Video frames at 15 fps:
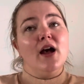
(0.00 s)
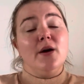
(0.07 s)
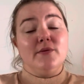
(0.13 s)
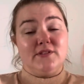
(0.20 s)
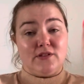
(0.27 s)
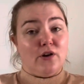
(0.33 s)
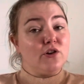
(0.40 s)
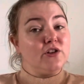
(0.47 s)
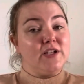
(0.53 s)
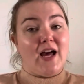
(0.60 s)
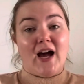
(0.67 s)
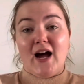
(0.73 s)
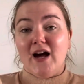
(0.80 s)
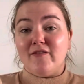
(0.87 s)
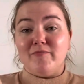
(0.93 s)
Still going to
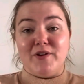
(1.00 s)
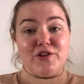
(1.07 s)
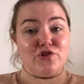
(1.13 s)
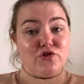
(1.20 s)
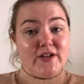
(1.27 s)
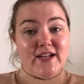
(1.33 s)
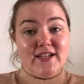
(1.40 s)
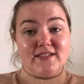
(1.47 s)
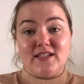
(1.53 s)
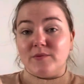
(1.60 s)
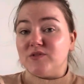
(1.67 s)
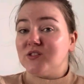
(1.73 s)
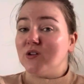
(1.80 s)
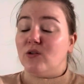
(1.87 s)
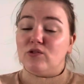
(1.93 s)
have my treats. I'm
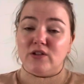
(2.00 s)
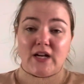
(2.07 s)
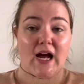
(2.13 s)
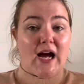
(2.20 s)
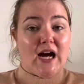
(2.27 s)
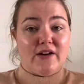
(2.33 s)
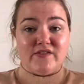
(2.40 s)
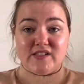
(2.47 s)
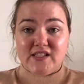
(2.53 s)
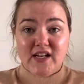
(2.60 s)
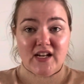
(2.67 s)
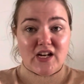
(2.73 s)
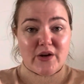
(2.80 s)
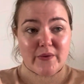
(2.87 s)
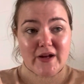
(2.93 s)
still going to have a
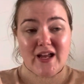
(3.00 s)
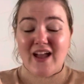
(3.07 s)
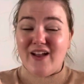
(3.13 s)
takeaway